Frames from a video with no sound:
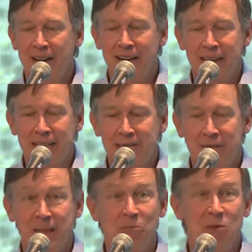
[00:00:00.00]
i
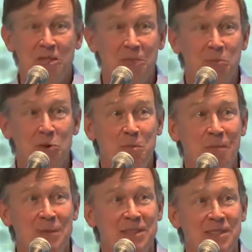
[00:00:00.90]
then was in the
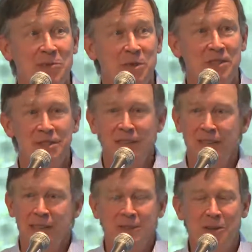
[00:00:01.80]
brewpub business which
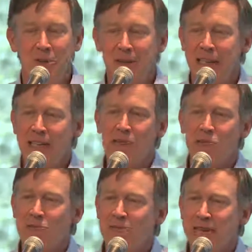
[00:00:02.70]
you know making
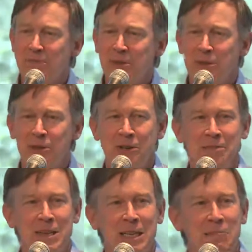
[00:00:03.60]
great beer
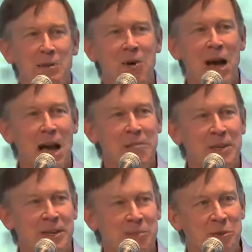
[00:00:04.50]
and making people
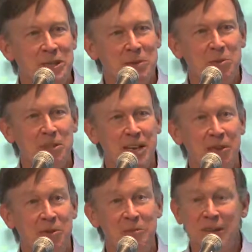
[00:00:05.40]
happy and bringing people
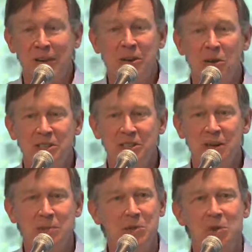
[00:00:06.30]
together and being around all these
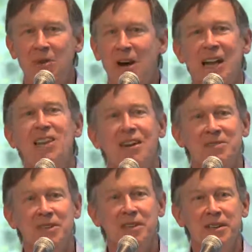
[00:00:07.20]
young people i
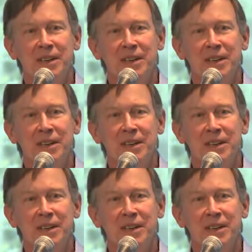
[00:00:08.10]
loved it